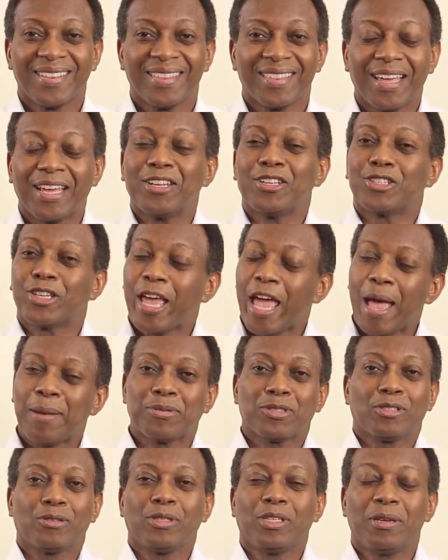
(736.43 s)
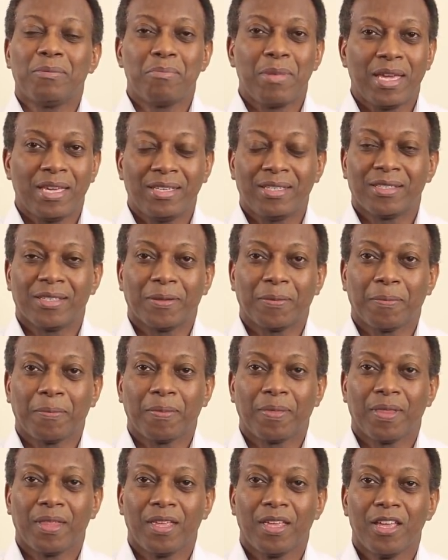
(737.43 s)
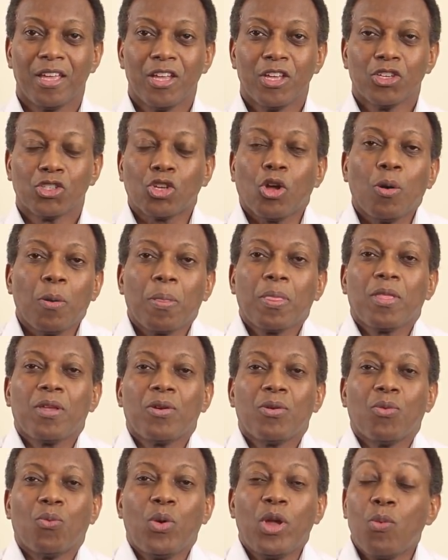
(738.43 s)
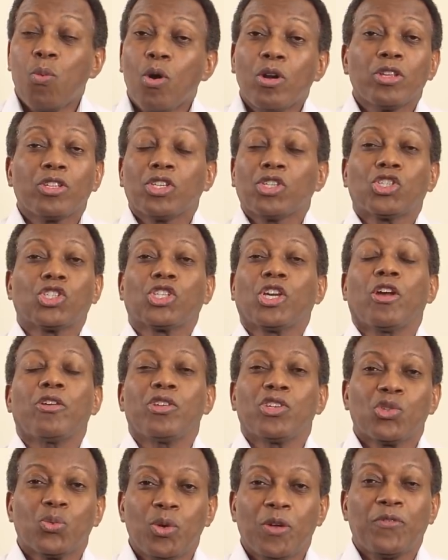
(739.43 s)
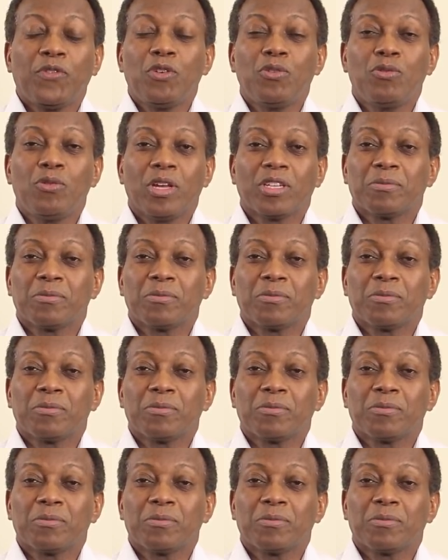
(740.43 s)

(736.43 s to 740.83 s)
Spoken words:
That is absolutely amazing. So we wanted to share this with you.